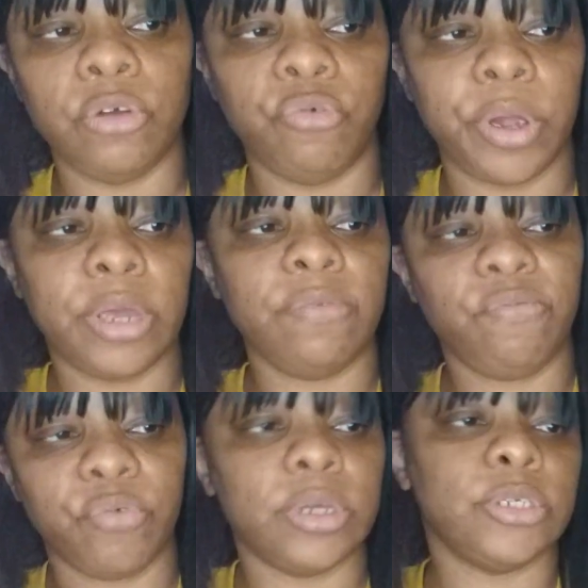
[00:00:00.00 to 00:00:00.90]

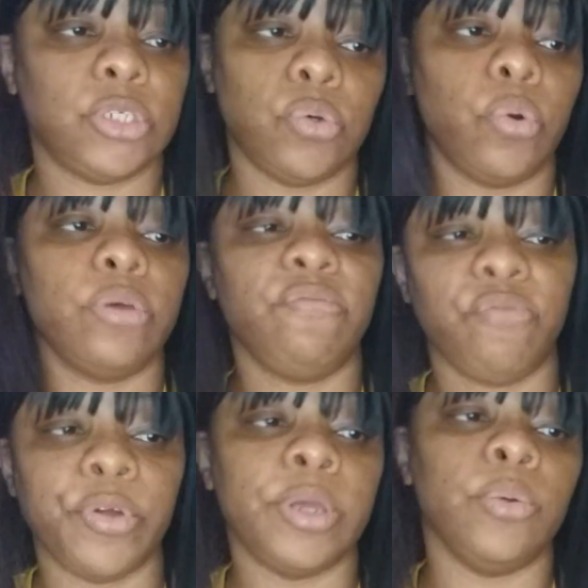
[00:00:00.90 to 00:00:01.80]
grain-free, soy-free,